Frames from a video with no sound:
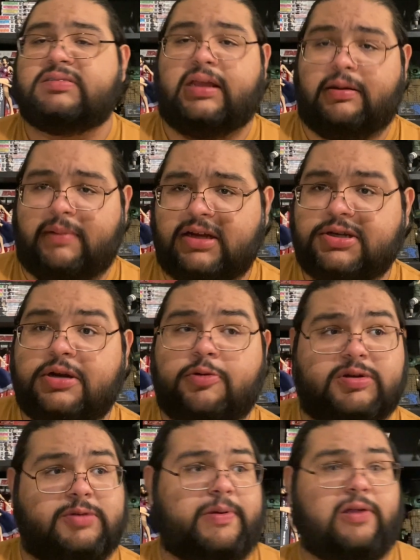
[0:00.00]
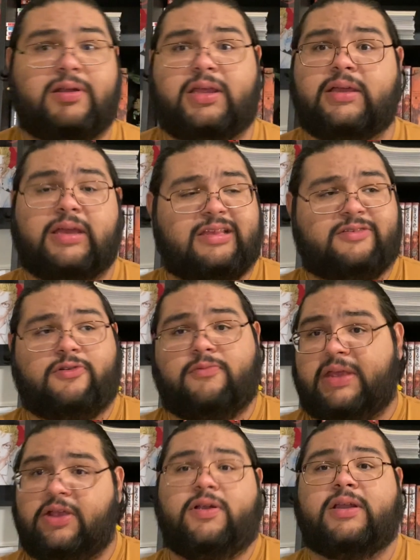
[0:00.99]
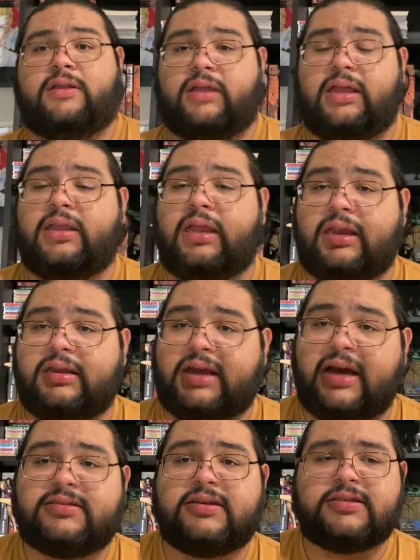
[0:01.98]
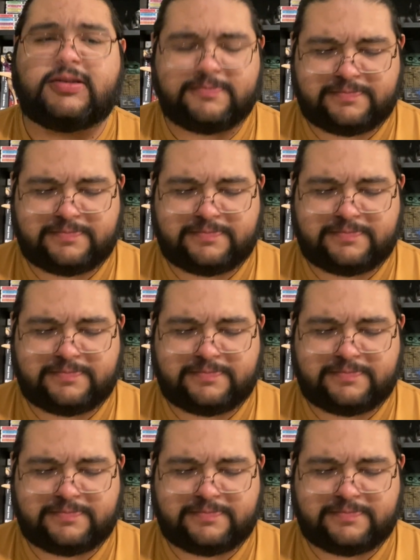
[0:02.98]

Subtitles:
Animation, which apparently is from here in Texas.